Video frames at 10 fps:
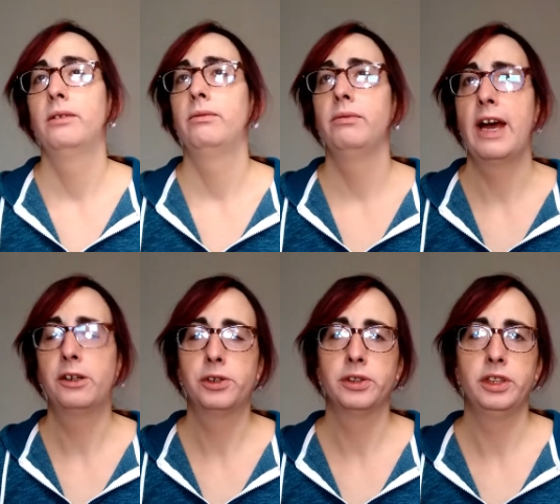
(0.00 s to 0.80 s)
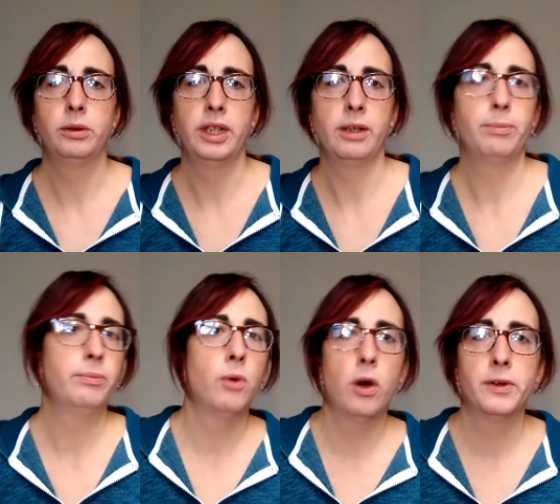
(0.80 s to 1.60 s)
Naturally, you think,
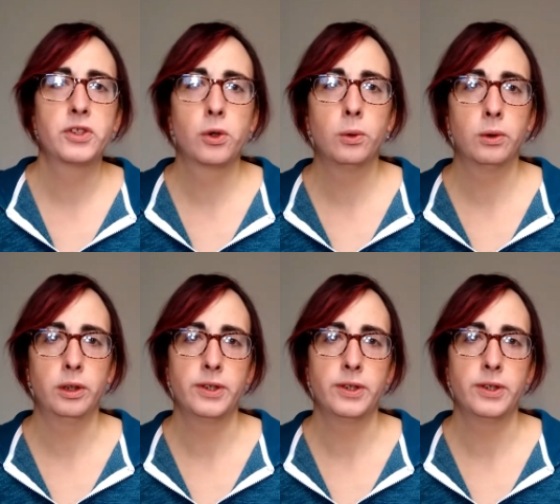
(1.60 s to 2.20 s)
well, it's cooler,